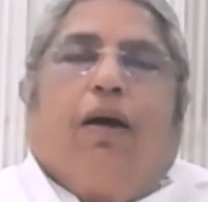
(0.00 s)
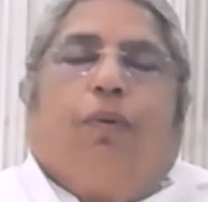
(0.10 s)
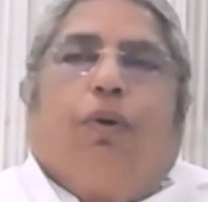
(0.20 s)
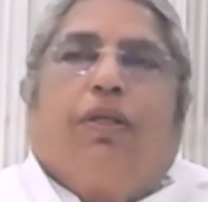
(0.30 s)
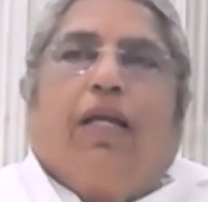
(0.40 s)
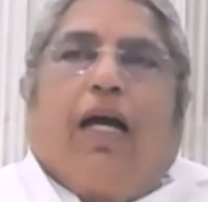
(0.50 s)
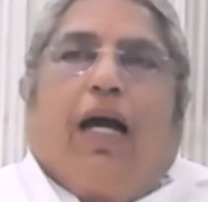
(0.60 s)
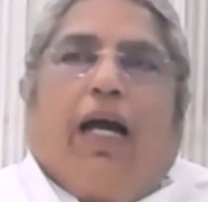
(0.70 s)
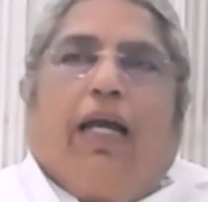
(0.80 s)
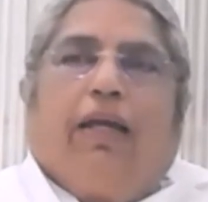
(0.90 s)
what
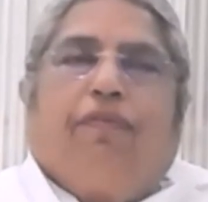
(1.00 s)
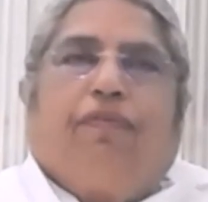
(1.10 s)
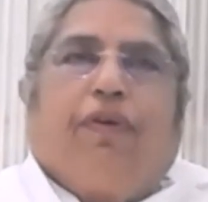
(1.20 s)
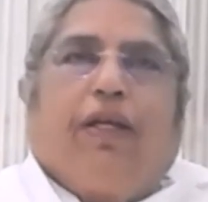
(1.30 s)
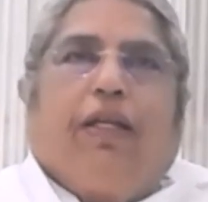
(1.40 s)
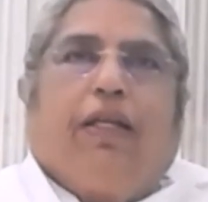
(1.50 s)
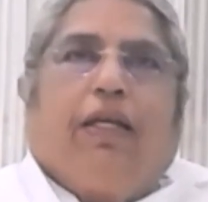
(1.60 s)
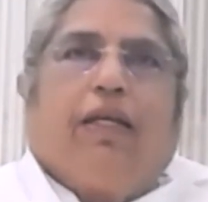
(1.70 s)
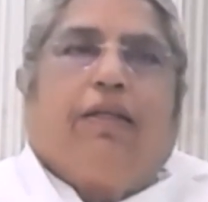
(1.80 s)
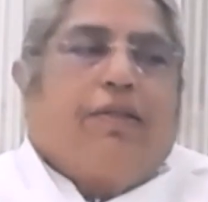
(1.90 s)
I feel
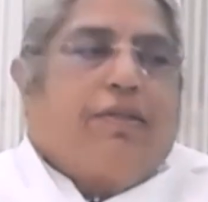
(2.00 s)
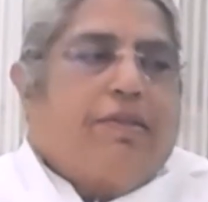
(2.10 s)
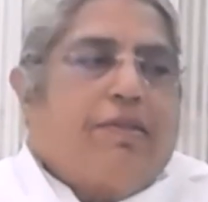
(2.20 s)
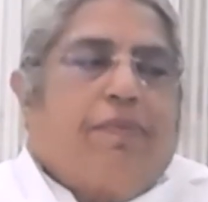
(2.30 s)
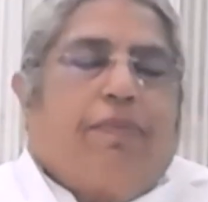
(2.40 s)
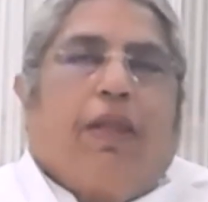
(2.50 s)
is